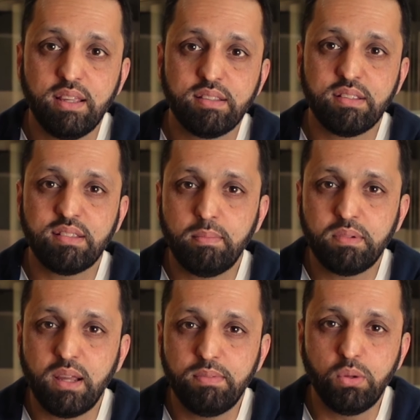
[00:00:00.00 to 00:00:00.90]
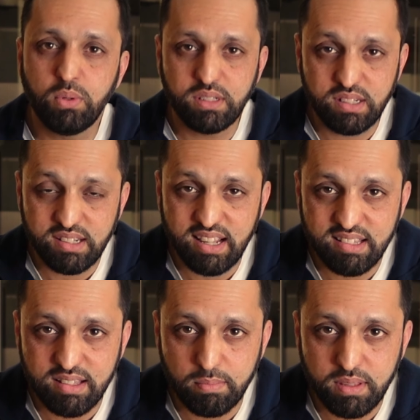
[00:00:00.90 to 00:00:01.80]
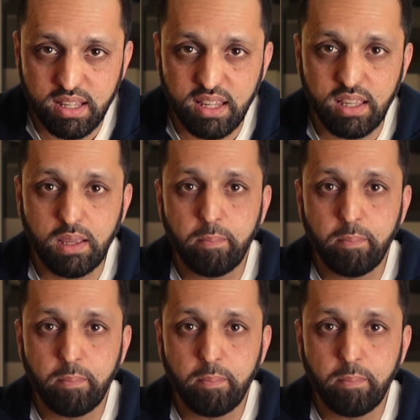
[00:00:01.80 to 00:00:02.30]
So sometimes you want to test something,